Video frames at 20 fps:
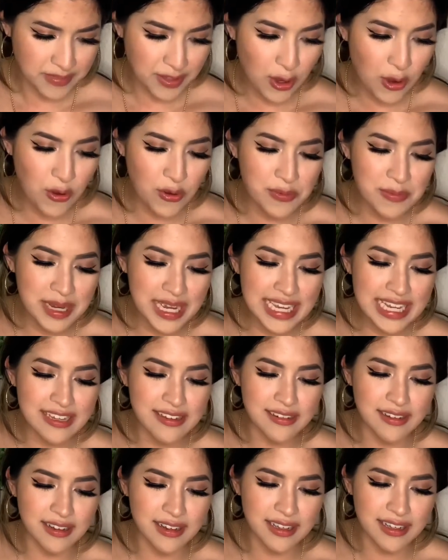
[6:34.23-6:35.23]
Oh my
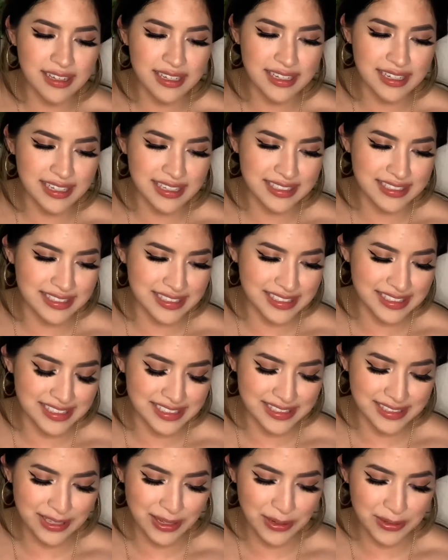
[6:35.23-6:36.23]
god, this is
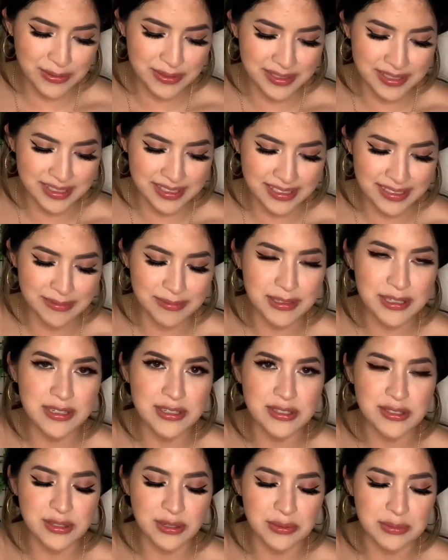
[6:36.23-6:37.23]
so dumb. There's
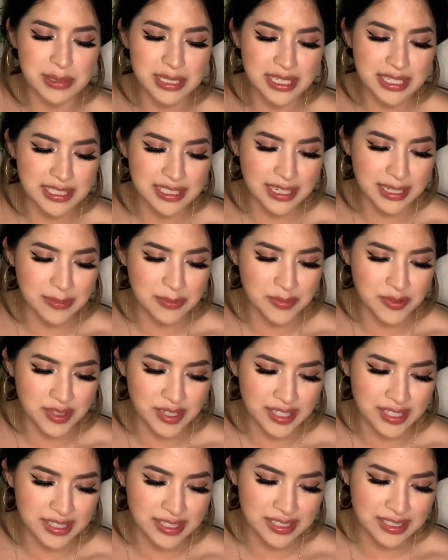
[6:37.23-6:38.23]
so many dumb
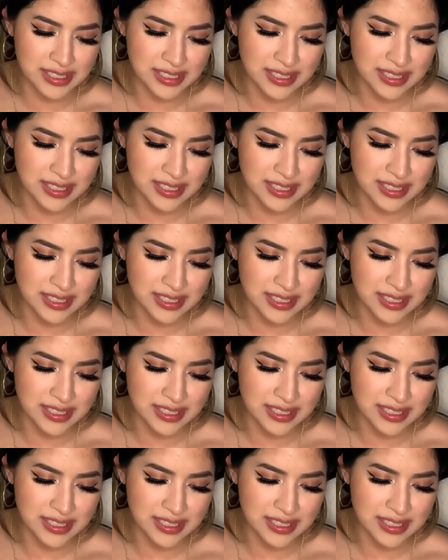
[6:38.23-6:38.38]
ones.